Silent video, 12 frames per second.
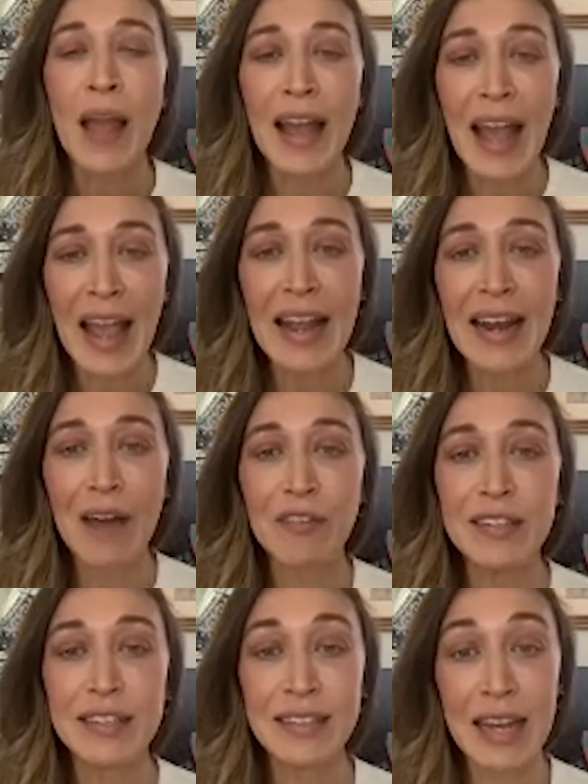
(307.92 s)
I hate having
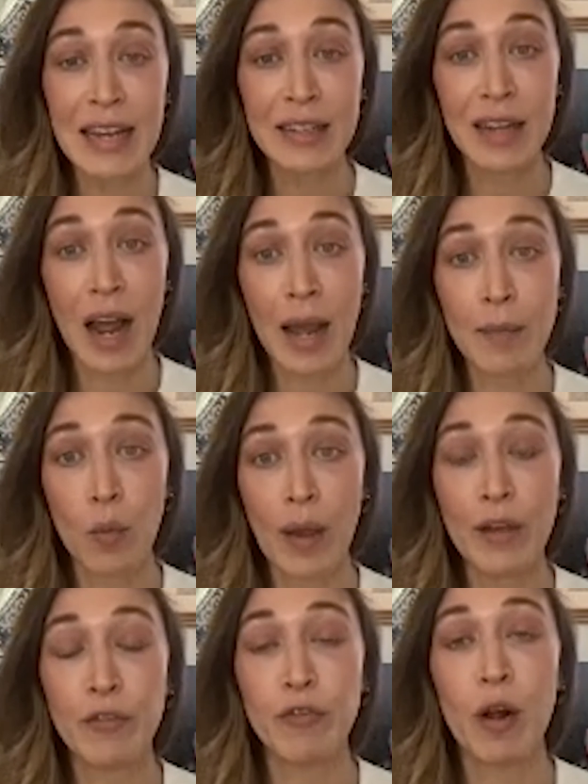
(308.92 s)
to take time
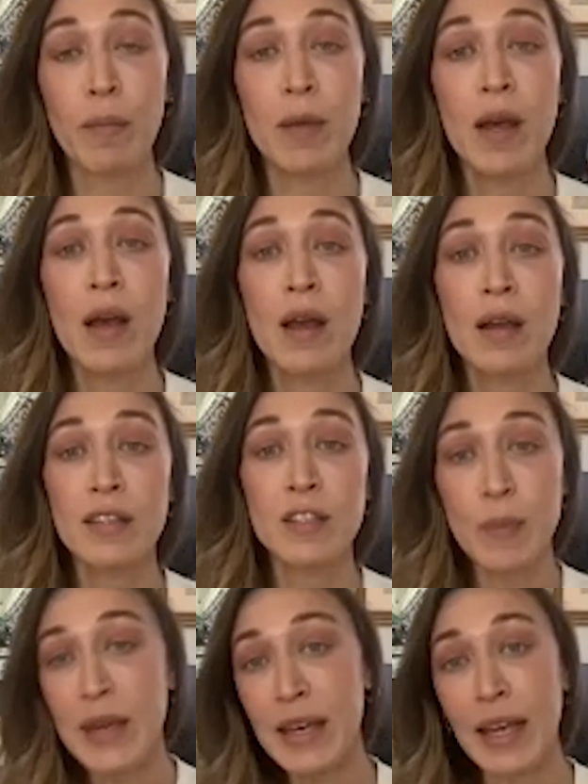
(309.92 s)
away from
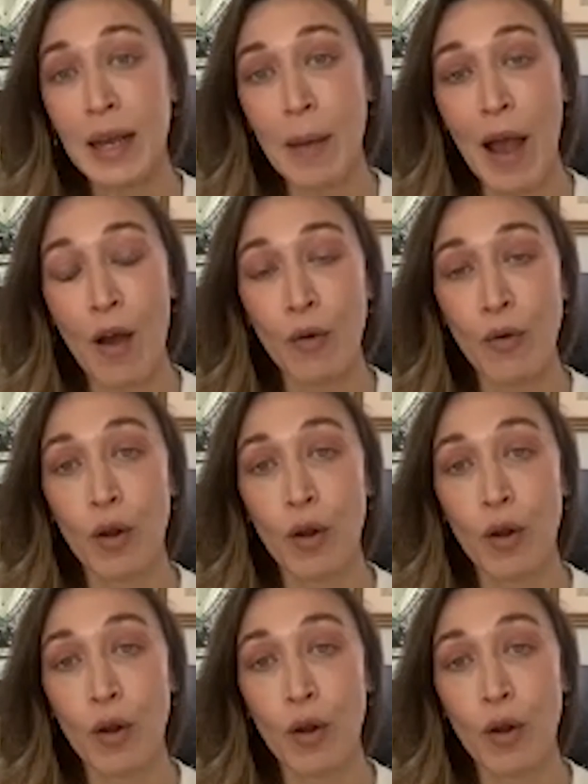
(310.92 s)
speaking about